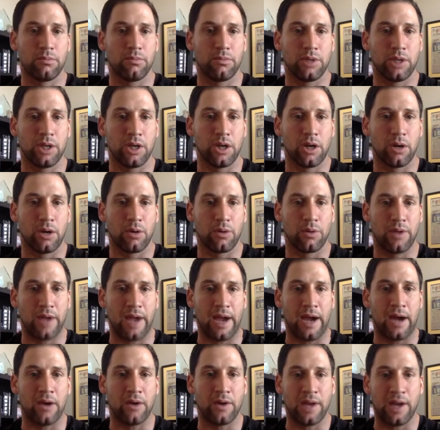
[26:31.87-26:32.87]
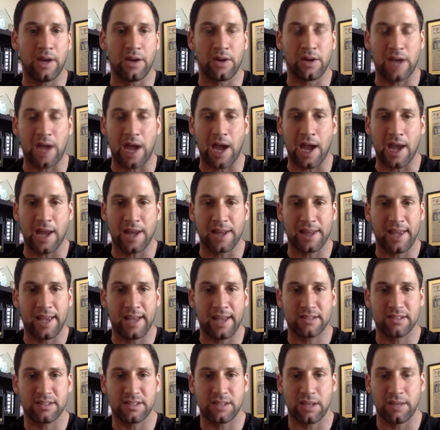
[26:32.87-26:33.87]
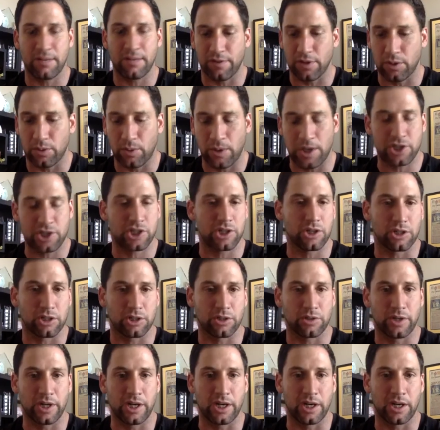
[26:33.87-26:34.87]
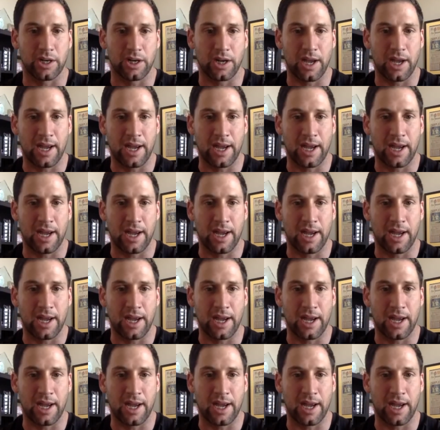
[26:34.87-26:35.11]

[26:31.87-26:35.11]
the out and out guy in Kansas City for the rest of your career